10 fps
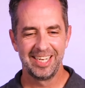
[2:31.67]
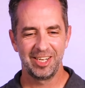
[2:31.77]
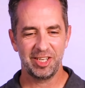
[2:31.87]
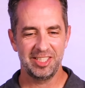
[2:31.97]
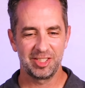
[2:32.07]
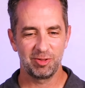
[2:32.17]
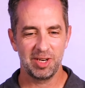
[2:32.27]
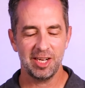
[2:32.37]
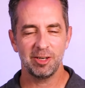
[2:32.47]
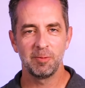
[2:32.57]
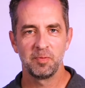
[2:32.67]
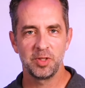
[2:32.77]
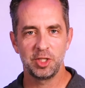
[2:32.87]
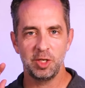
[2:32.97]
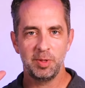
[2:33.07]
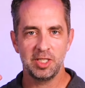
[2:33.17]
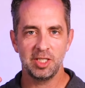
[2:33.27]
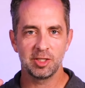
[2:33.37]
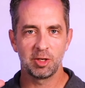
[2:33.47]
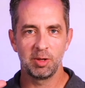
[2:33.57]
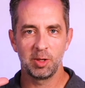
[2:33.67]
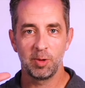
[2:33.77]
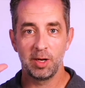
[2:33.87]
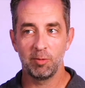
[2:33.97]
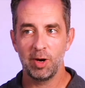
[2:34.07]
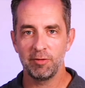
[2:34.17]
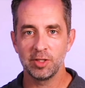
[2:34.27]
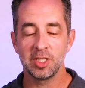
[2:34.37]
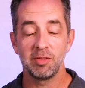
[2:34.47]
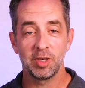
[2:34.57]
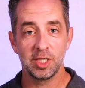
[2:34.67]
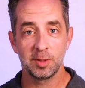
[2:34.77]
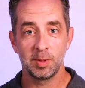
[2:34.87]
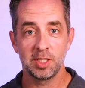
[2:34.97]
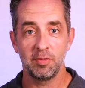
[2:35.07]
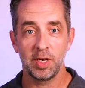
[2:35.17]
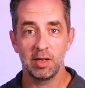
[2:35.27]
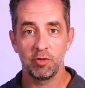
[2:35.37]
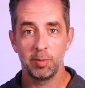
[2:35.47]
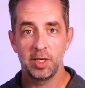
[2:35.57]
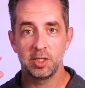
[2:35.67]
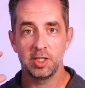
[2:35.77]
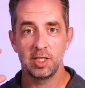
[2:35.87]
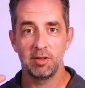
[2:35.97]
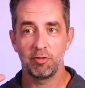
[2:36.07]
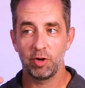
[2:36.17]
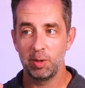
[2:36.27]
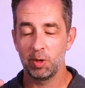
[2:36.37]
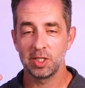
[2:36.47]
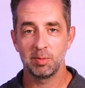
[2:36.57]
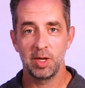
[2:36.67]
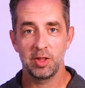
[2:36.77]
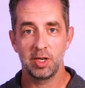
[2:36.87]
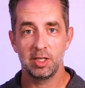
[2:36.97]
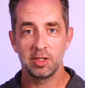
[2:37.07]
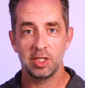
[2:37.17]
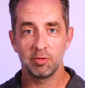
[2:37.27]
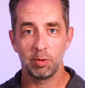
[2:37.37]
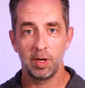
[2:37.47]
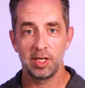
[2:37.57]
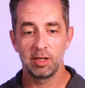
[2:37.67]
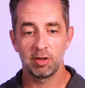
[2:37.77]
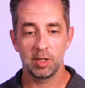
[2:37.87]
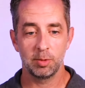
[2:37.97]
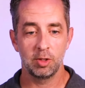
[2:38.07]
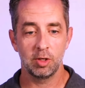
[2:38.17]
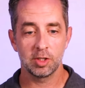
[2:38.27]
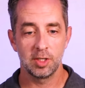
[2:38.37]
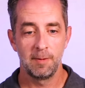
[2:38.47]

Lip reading: Okay, so now GPT is going away referencing very specific information, frameworks, and methodologies for writing incredible hooks.